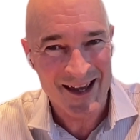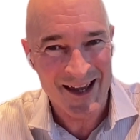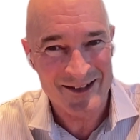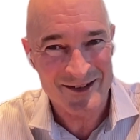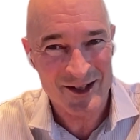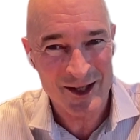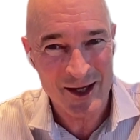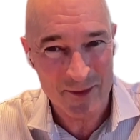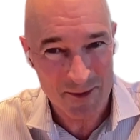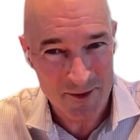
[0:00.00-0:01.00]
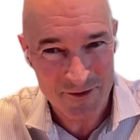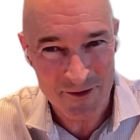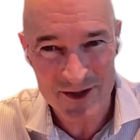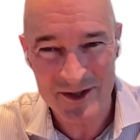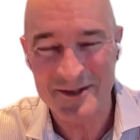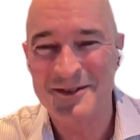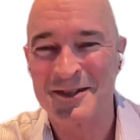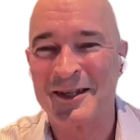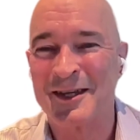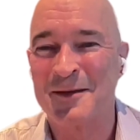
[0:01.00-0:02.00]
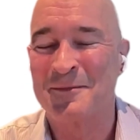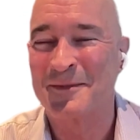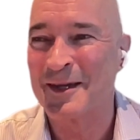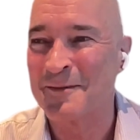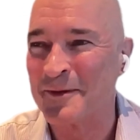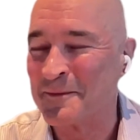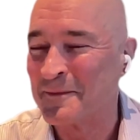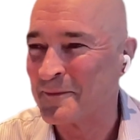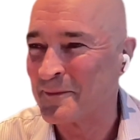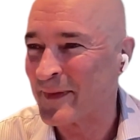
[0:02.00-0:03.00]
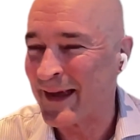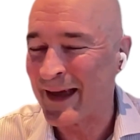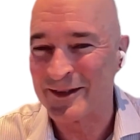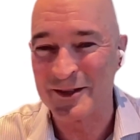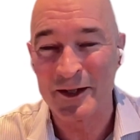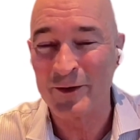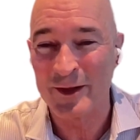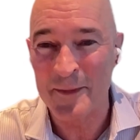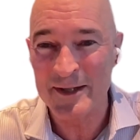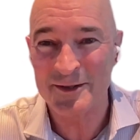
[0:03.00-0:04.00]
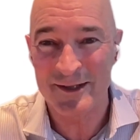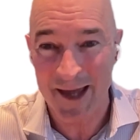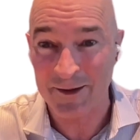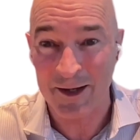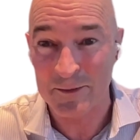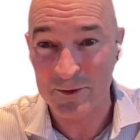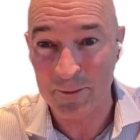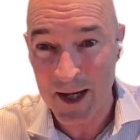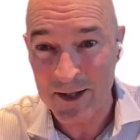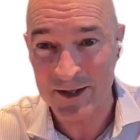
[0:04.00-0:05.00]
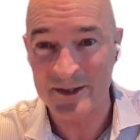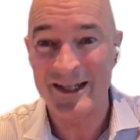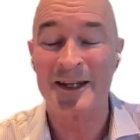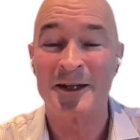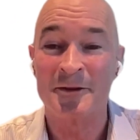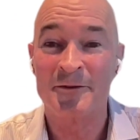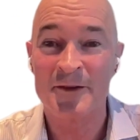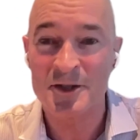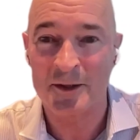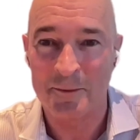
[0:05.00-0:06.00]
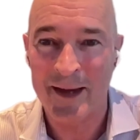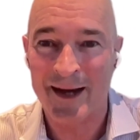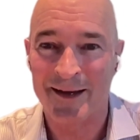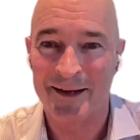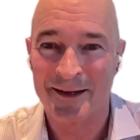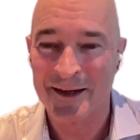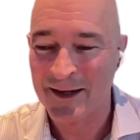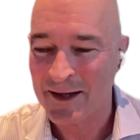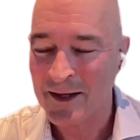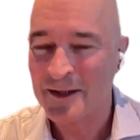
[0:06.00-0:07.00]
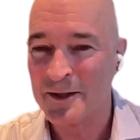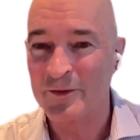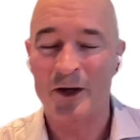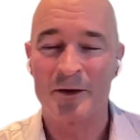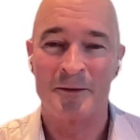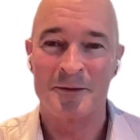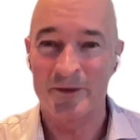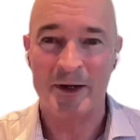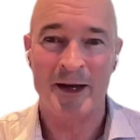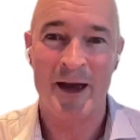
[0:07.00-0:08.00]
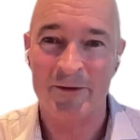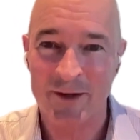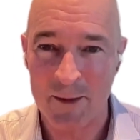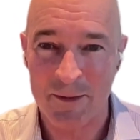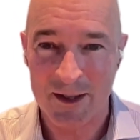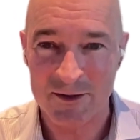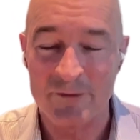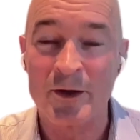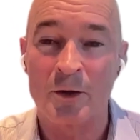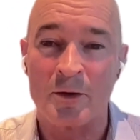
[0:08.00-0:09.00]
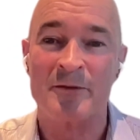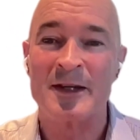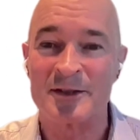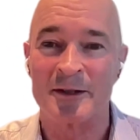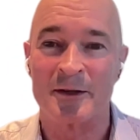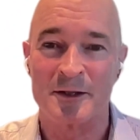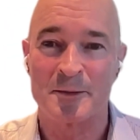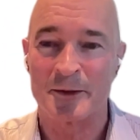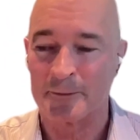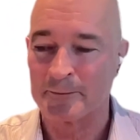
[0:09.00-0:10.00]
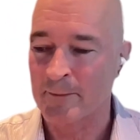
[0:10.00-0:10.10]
and to keep them efficient, to keep them delivering the best outcomes for patients in an efficient manner, you've got to have CapEx. You've got to invest in a hospital.